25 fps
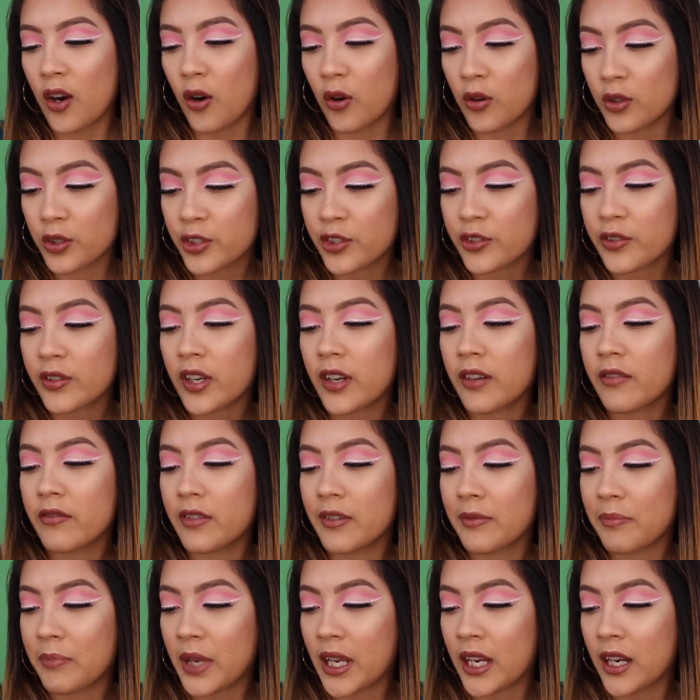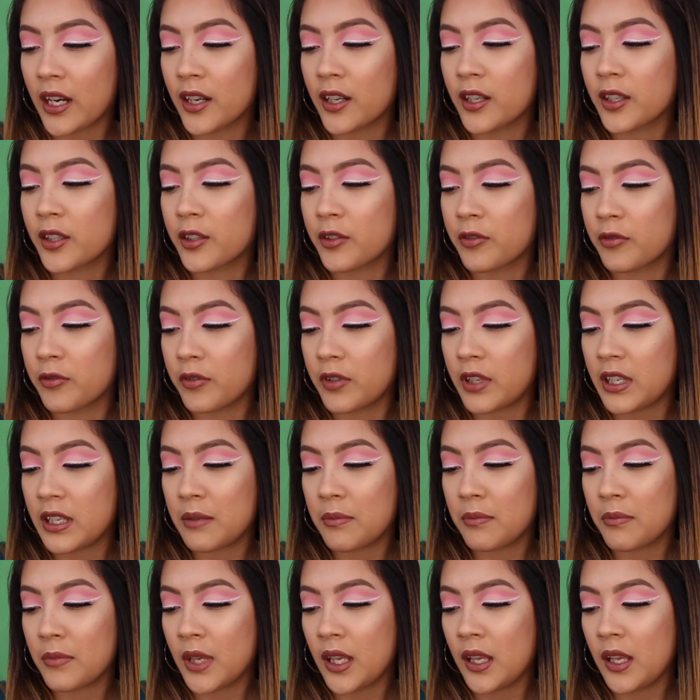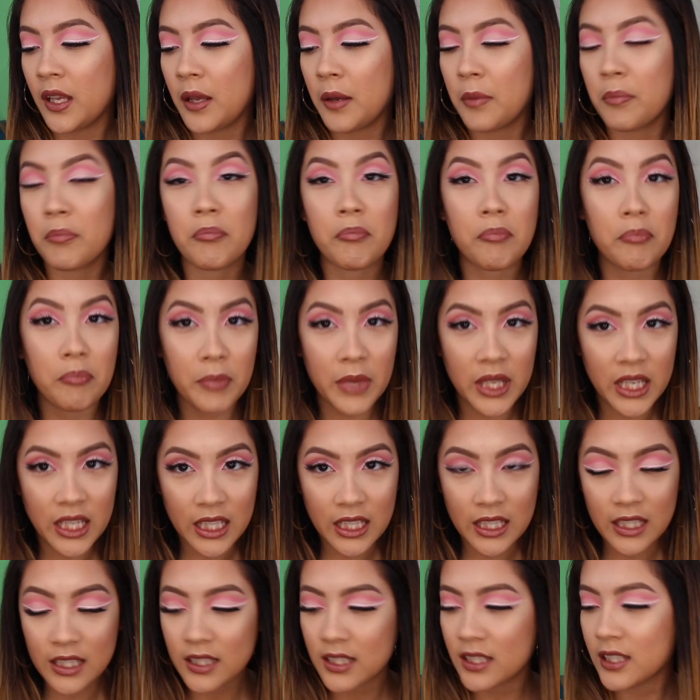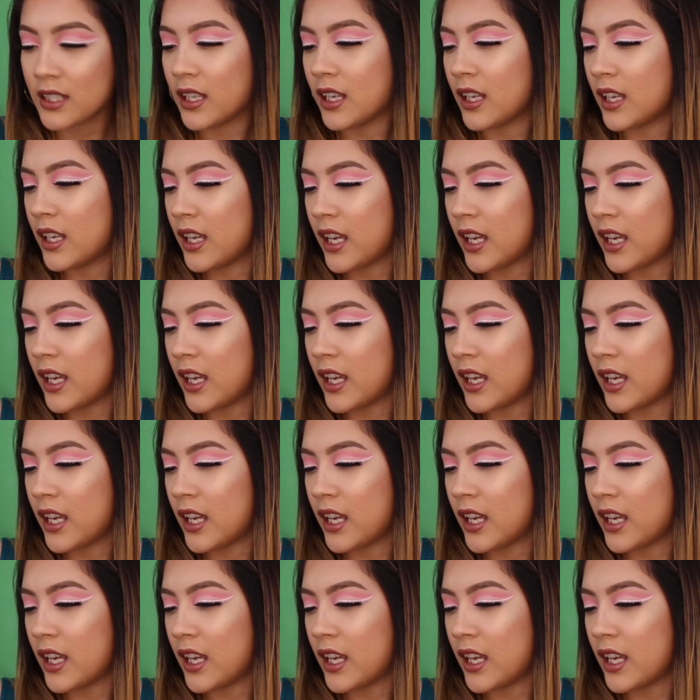Ultra Repair Cream Minis.